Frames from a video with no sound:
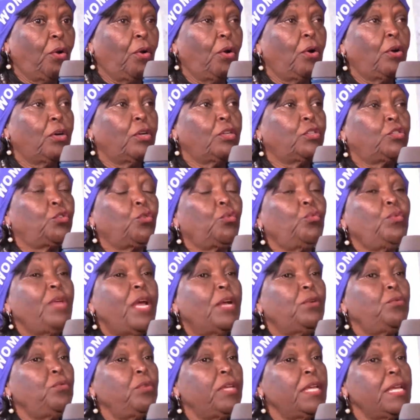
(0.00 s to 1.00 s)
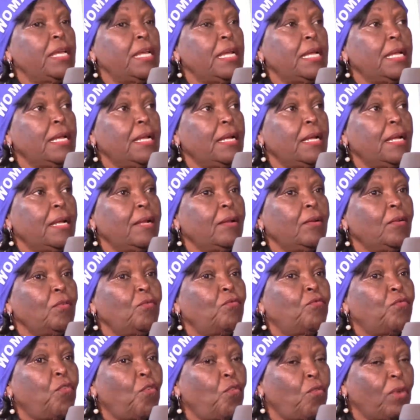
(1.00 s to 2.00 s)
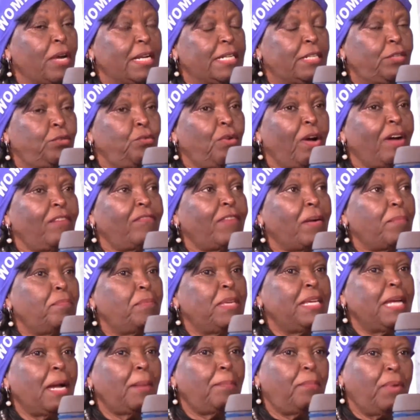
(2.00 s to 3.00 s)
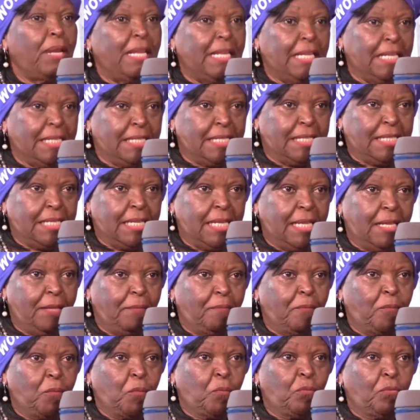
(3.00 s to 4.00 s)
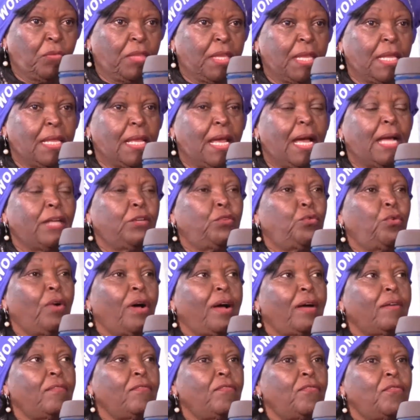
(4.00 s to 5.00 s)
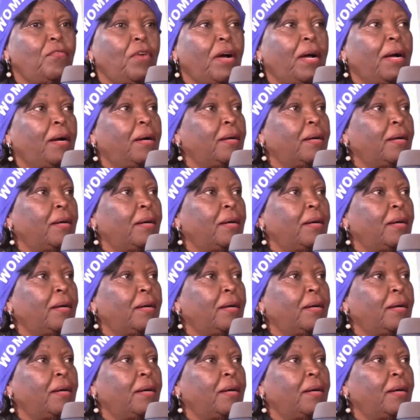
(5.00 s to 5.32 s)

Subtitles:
So we are looking forward to have a bigger place and to have